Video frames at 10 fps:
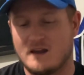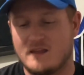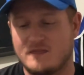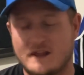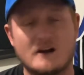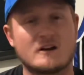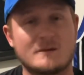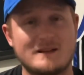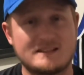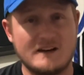They are going
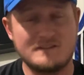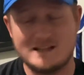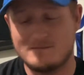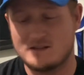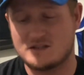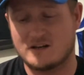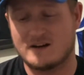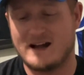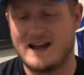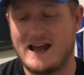to be a tough team this year,
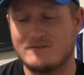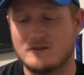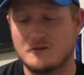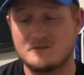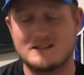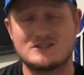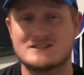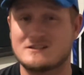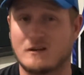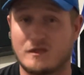and I have you losing
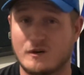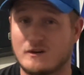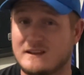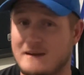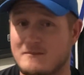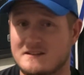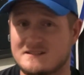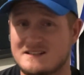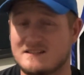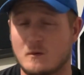just your third game of the
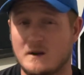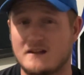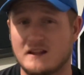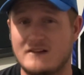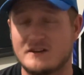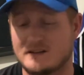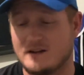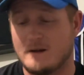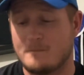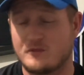season in week 11,
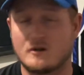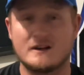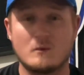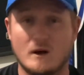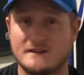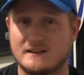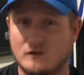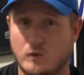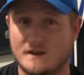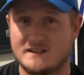
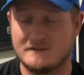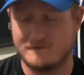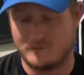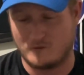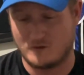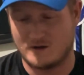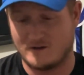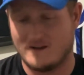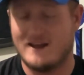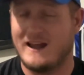31-24.
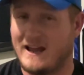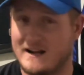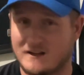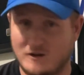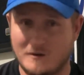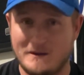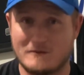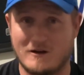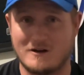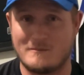And I could be
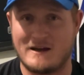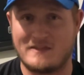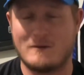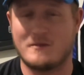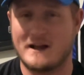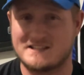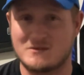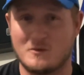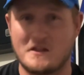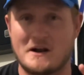wrong about that one. That's the
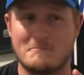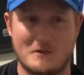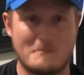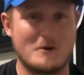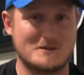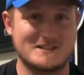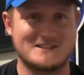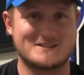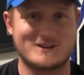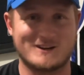one that I'm the most
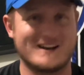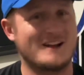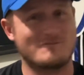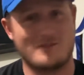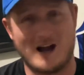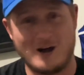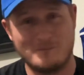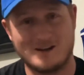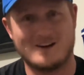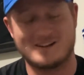uncertain on, I'll
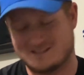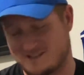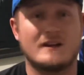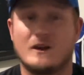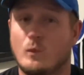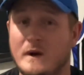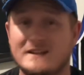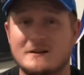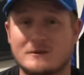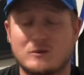be honest. Week
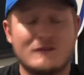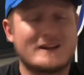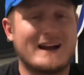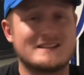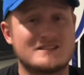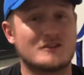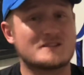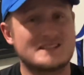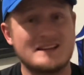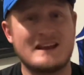number 12, guys,
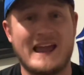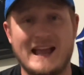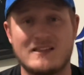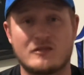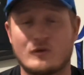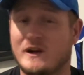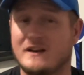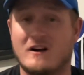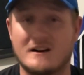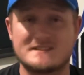sitting at 8-3, and
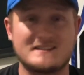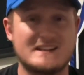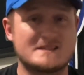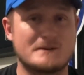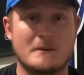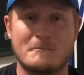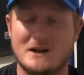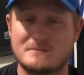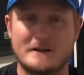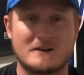honestly, it's been a
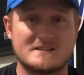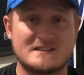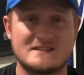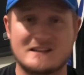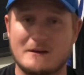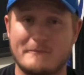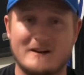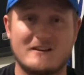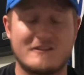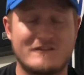much better season
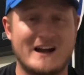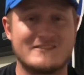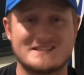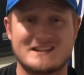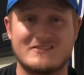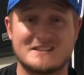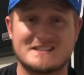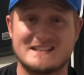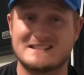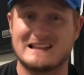compared to the 5-7
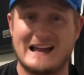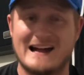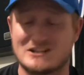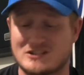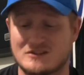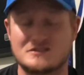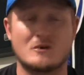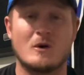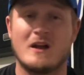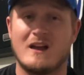season last year.
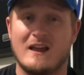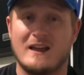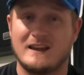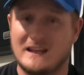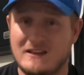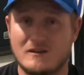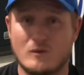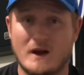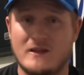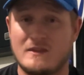So either
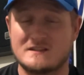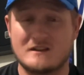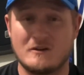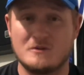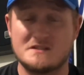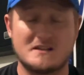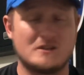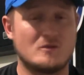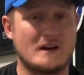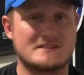way this goes,
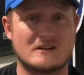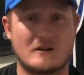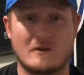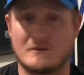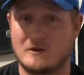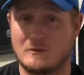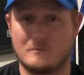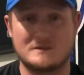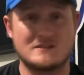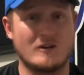you guys are
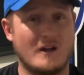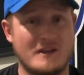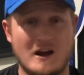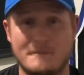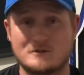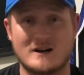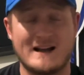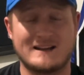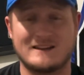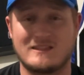still on the up
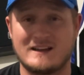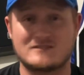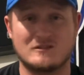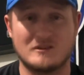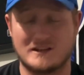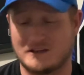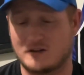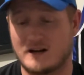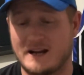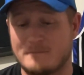track and things are looking
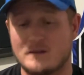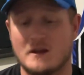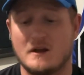great.